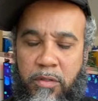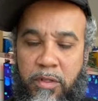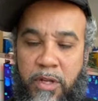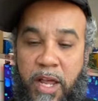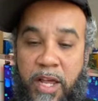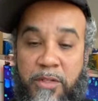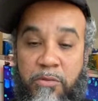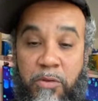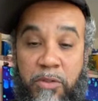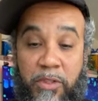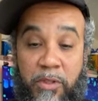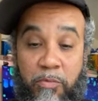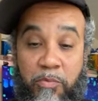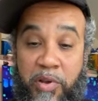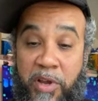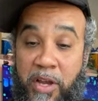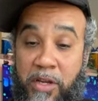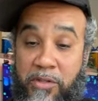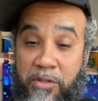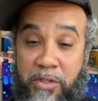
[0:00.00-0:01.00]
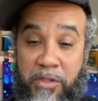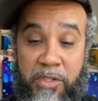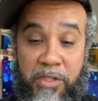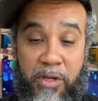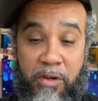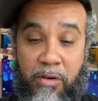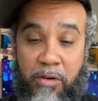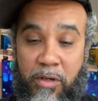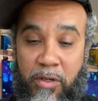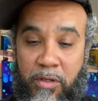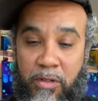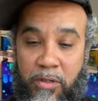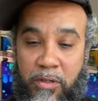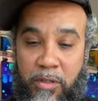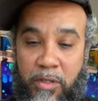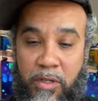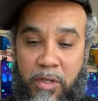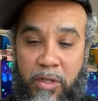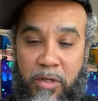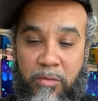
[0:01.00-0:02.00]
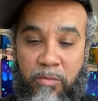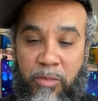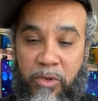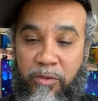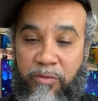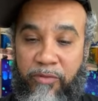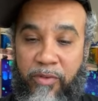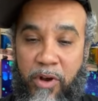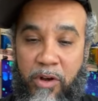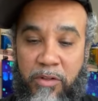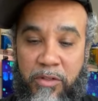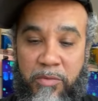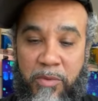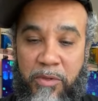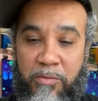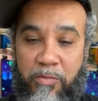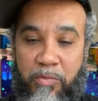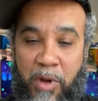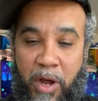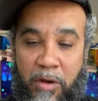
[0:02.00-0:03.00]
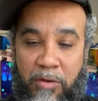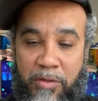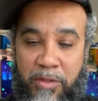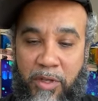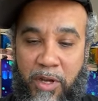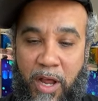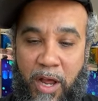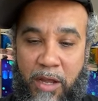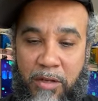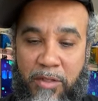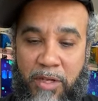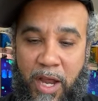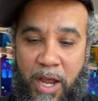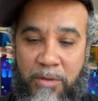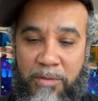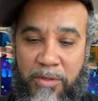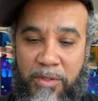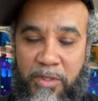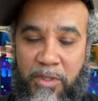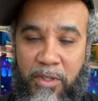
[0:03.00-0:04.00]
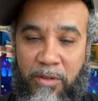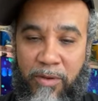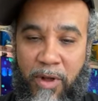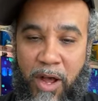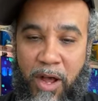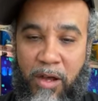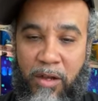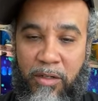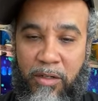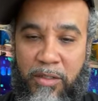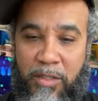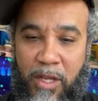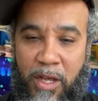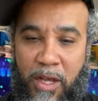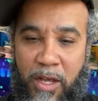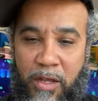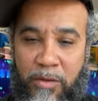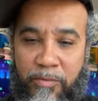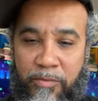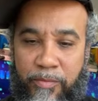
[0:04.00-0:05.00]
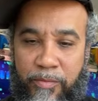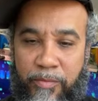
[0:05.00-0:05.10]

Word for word: That's what the picture's showing. But folks be posting all types of stuff all the time.